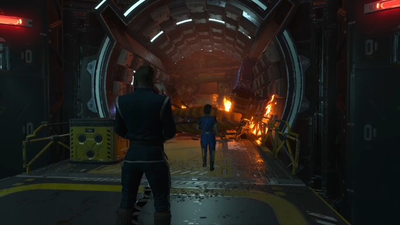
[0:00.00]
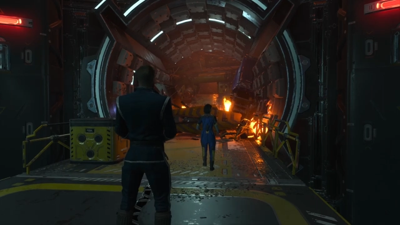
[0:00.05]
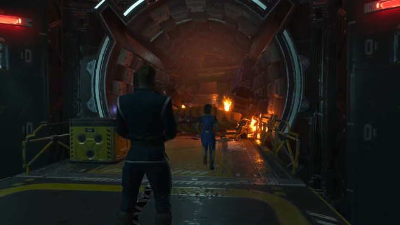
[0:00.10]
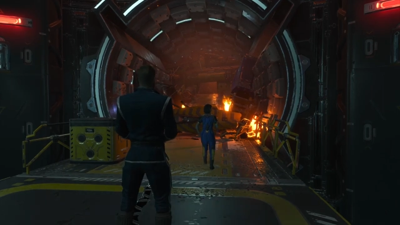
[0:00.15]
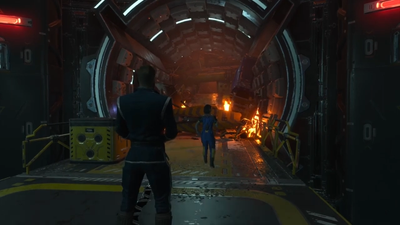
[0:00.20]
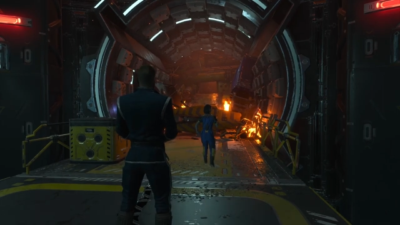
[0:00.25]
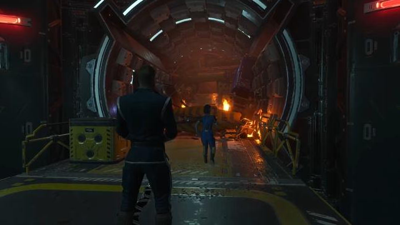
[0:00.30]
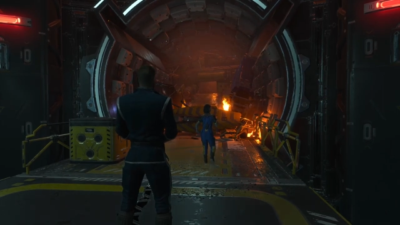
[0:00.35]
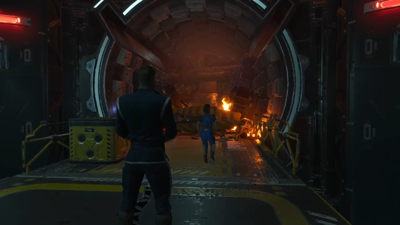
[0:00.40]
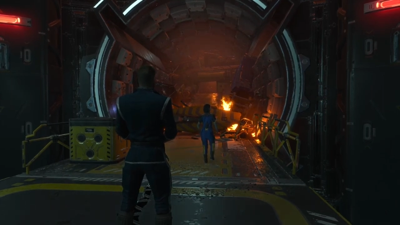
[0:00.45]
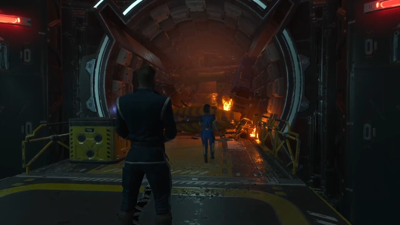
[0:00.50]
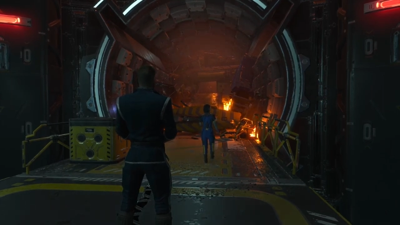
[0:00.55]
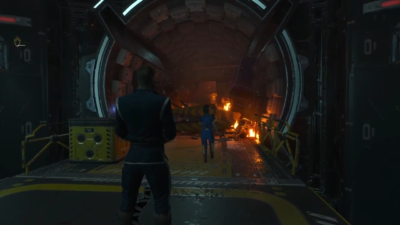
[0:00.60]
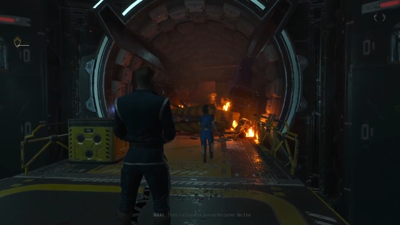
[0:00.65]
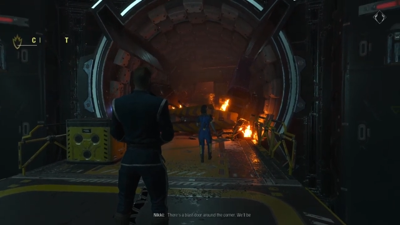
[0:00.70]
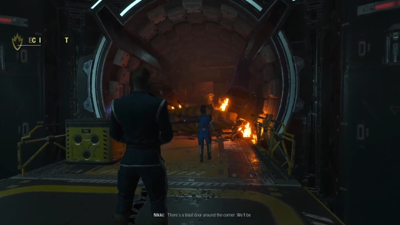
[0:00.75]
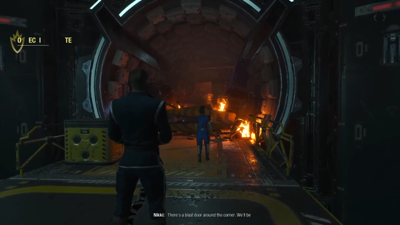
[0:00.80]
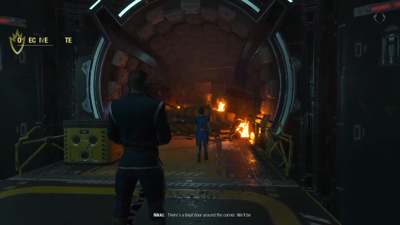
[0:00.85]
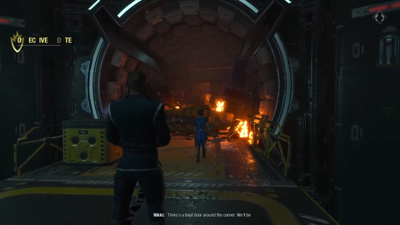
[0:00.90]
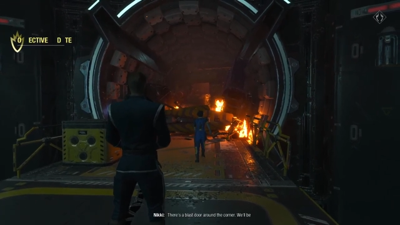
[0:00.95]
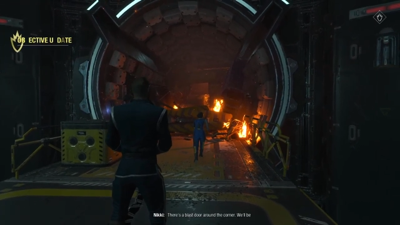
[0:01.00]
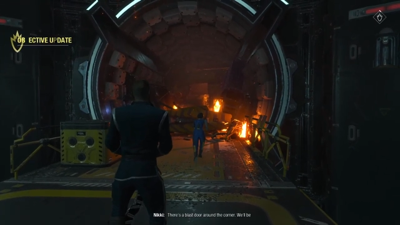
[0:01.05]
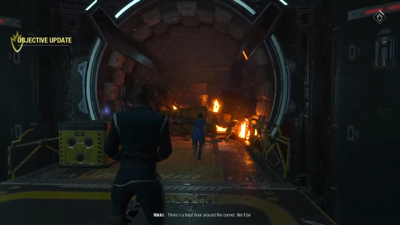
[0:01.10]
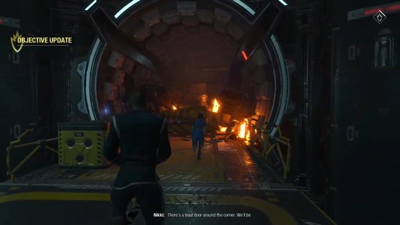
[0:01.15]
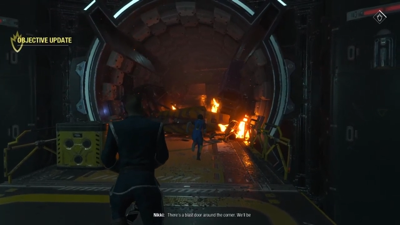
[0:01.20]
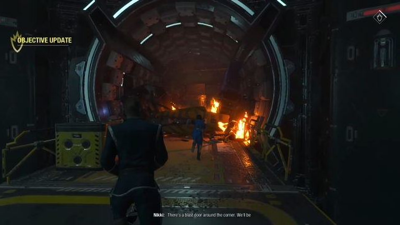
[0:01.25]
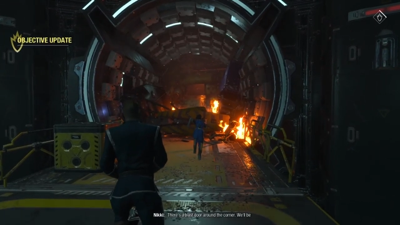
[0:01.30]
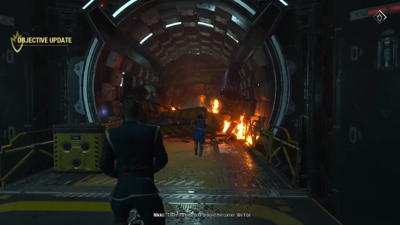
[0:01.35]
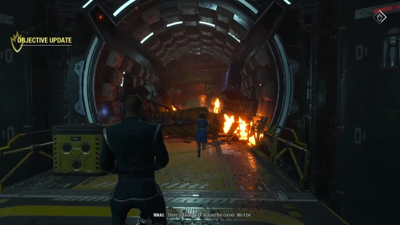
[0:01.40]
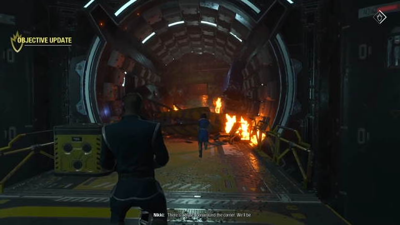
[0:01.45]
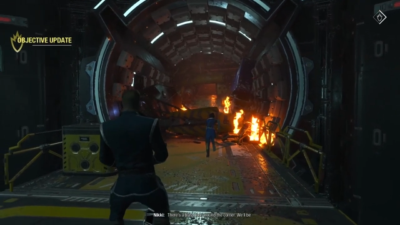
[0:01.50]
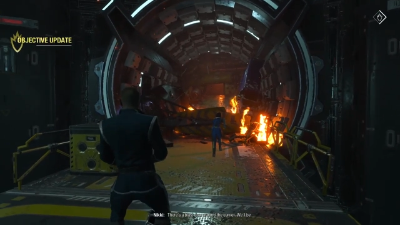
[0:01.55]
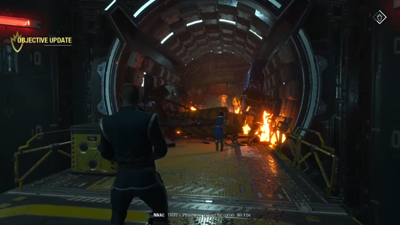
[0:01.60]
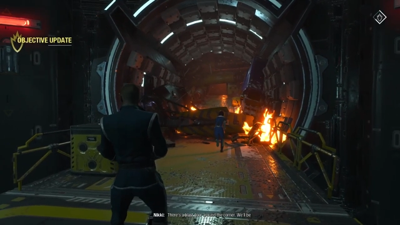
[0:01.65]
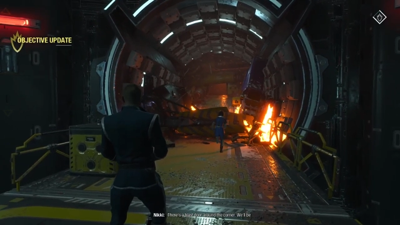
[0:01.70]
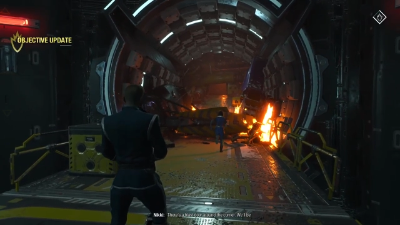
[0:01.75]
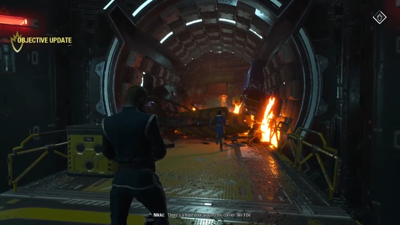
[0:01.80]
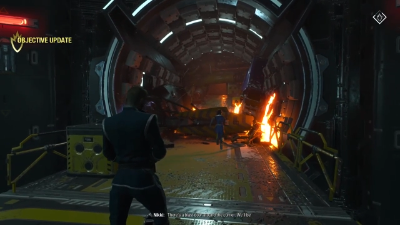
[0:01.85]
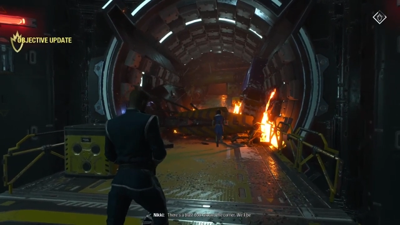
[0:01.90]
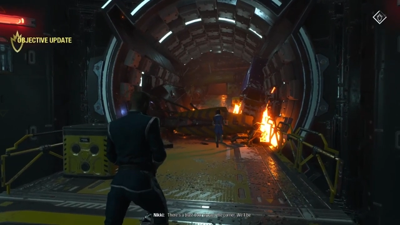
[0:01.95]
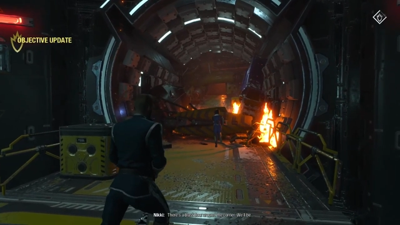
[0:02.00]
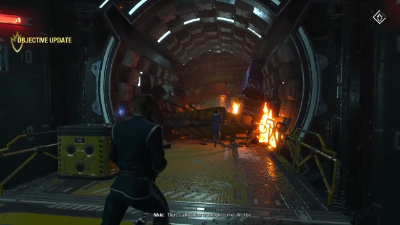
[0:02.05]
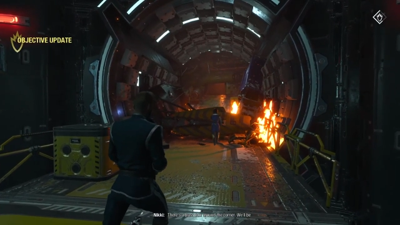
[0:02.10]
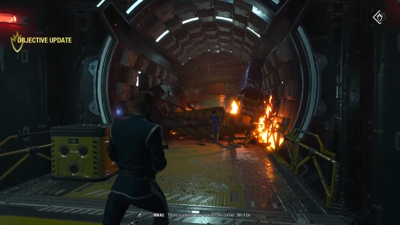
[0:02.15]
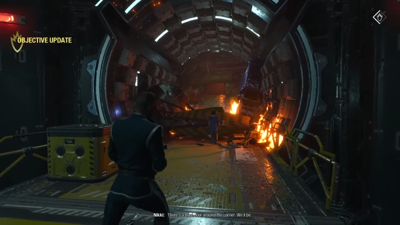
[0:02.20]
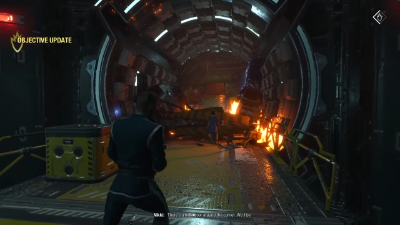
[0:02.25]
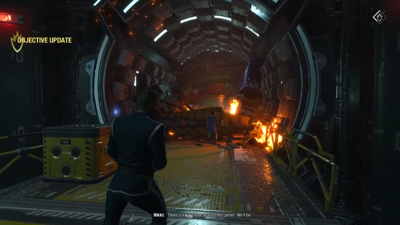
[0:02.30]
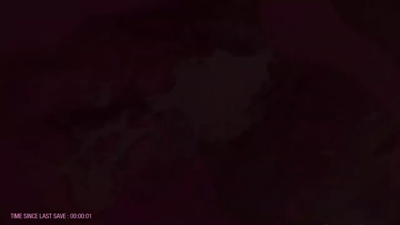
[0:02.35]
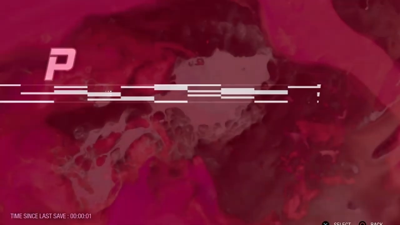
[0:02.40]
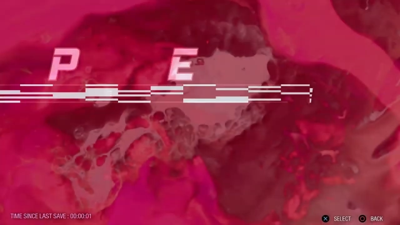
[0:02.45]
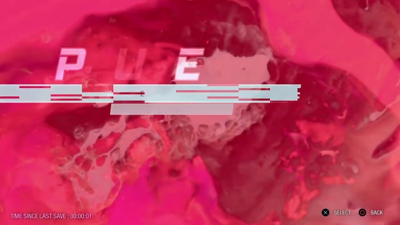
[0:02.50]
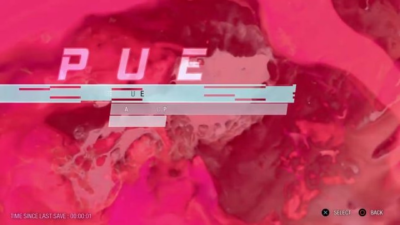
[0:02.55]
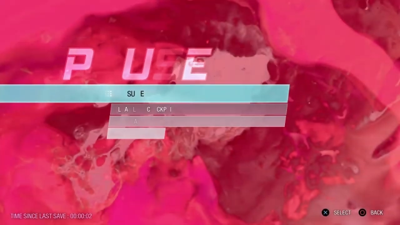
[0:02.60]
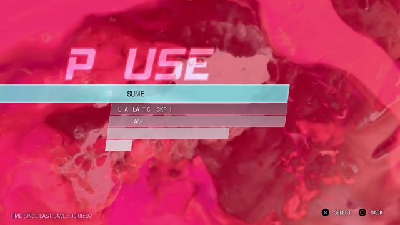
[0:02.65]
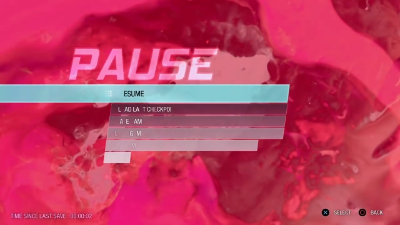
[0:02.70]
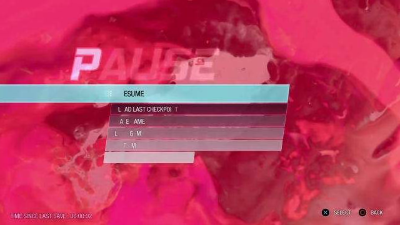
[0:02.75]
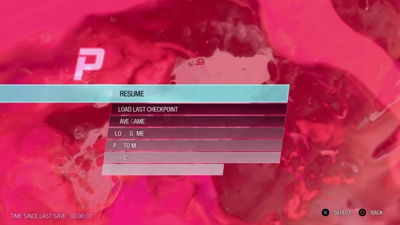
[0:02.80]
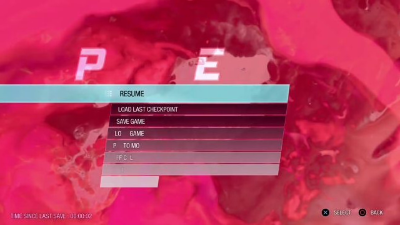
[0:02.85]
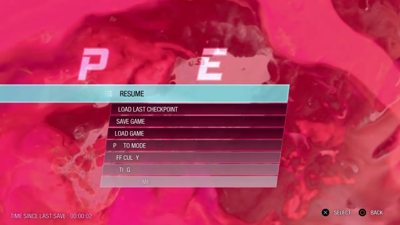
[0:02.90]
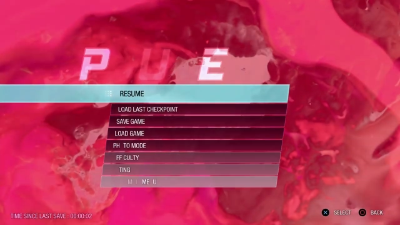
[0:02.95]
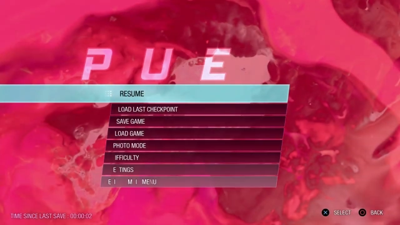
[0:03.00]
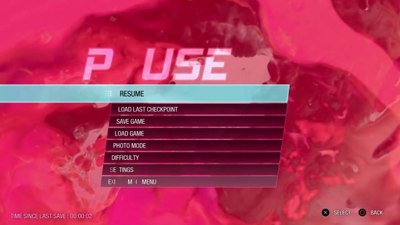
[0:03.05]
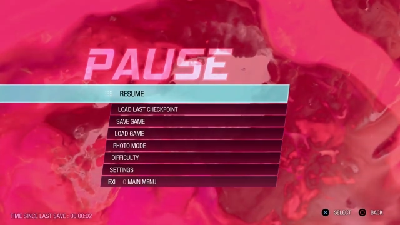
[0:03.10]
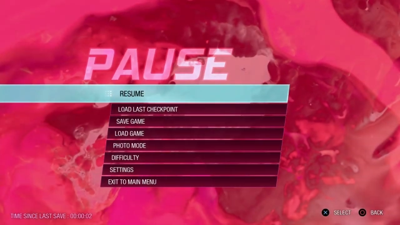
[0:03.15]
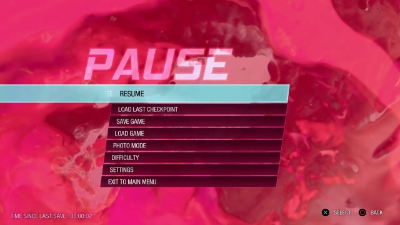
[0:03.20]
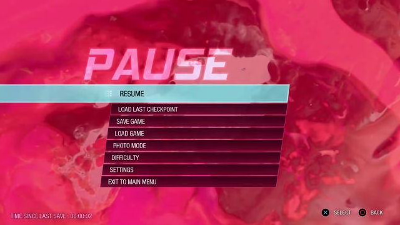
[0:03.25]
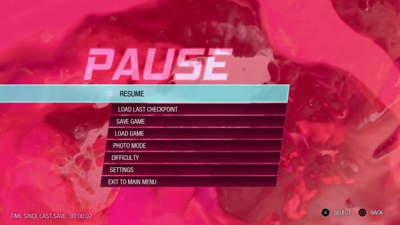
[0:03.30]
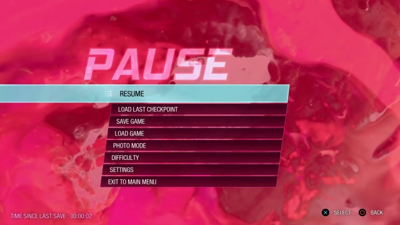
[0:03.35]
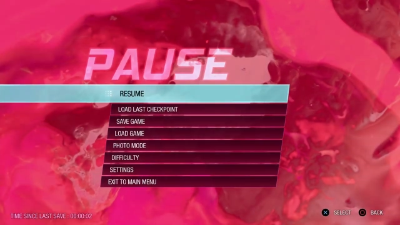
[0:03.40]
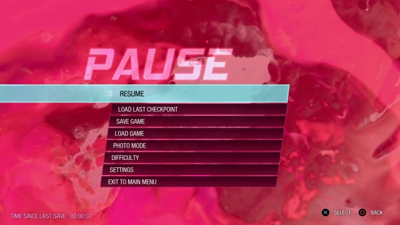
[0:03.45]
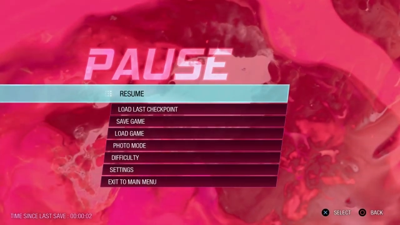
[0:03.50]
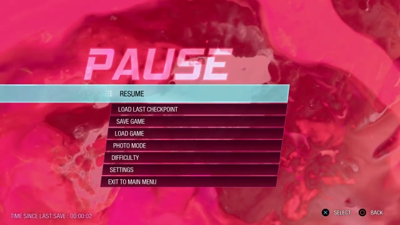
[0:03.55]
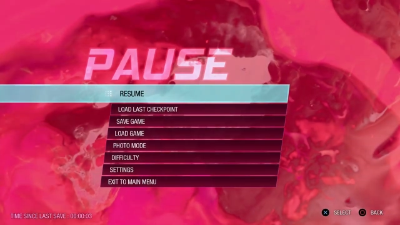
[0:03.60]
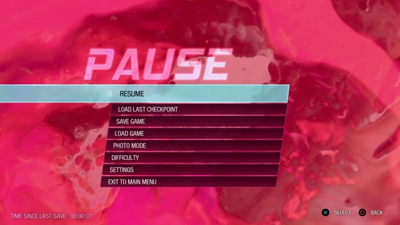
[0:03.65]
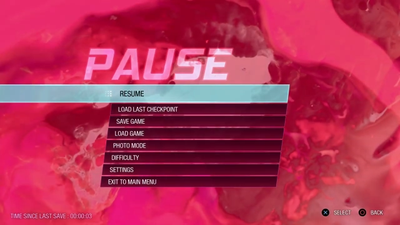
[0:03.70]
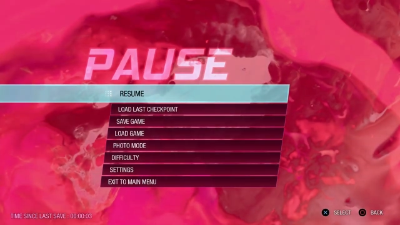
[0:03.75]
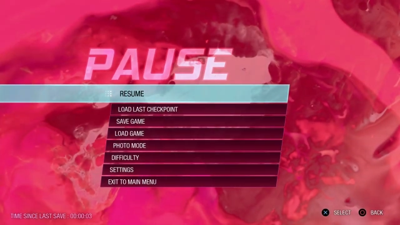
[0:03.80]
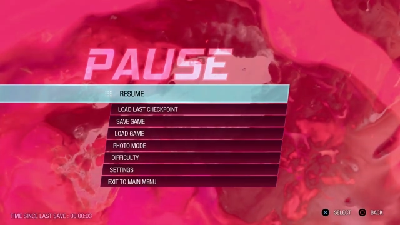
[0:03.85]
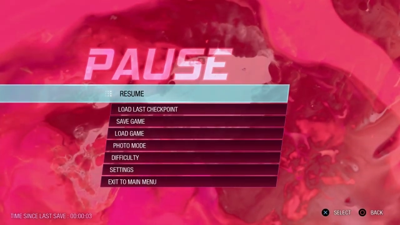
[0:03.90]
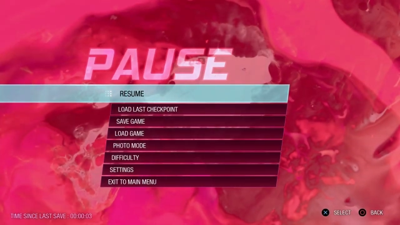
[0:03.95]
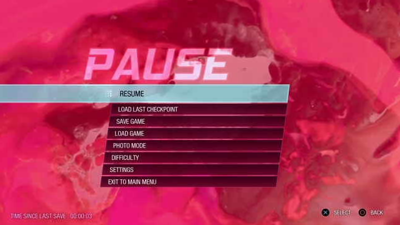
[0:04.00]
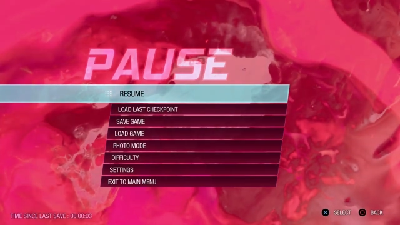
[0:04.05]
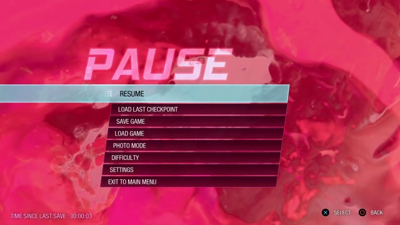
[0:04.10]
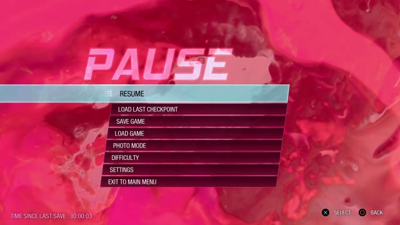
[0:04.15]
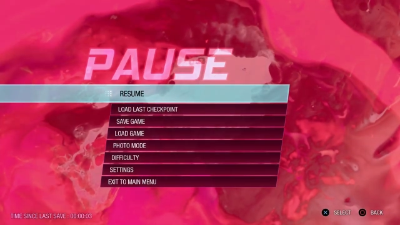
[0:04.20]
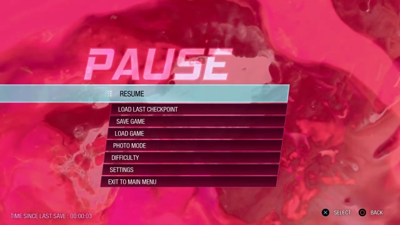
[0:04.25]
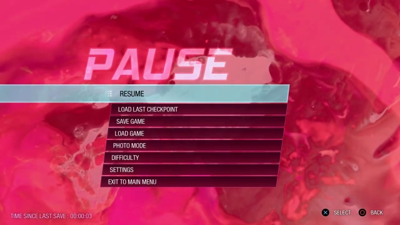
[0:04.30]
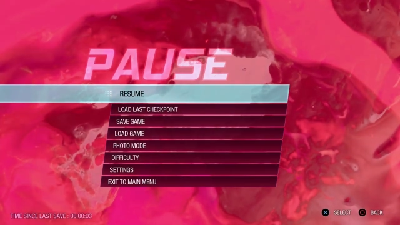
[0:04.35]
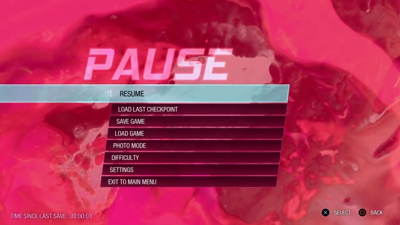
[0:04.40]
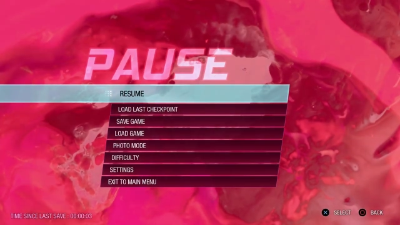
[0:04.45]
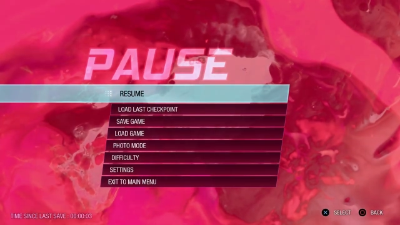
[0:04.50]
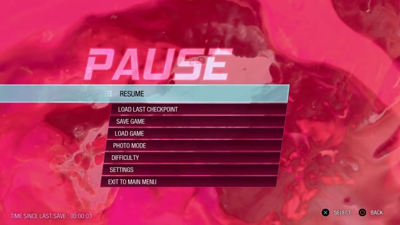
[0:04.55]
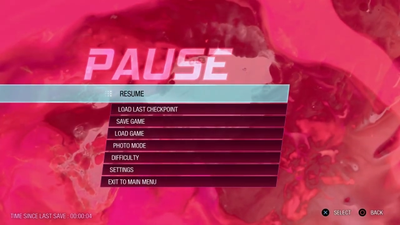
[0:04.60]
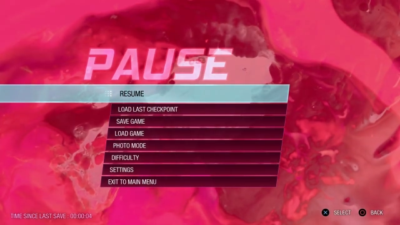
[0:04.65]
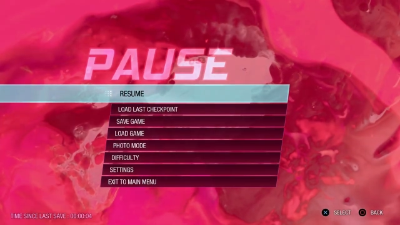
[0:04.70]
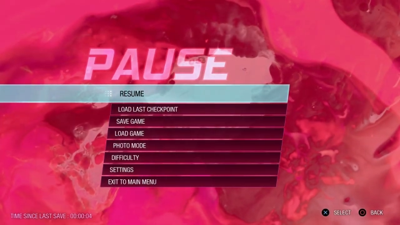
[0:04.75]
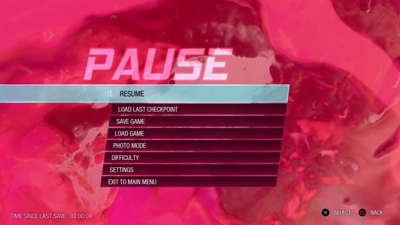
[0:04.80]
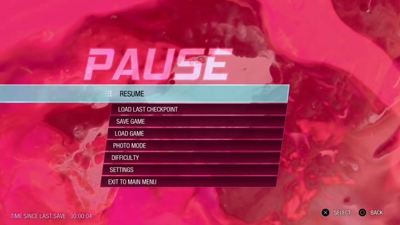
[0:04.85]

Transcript: No face is visible, so there are no lips to read.